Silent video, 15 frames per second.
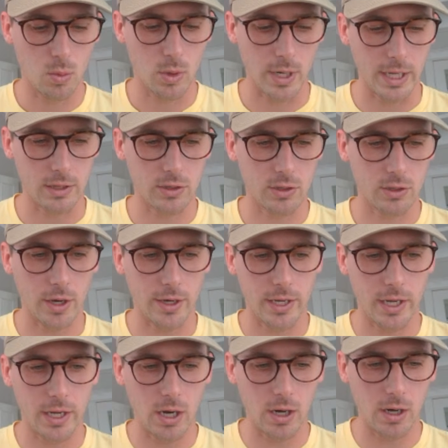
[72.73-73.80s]
We're going to get started
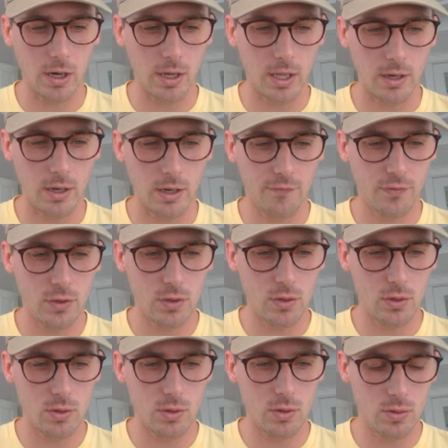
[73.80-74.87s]
here in a
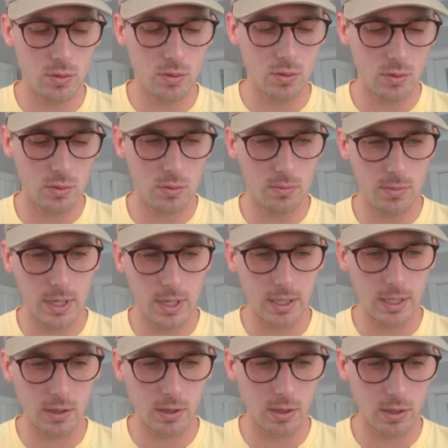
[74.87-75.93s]
few
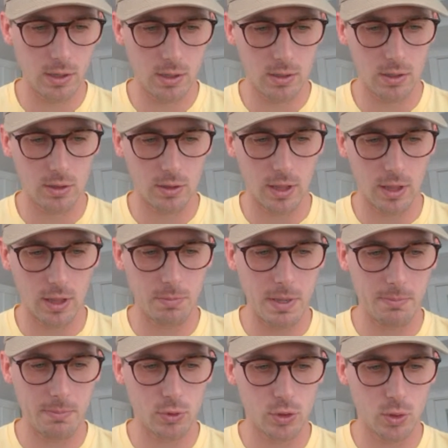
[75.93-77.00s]
minutes. Just let some people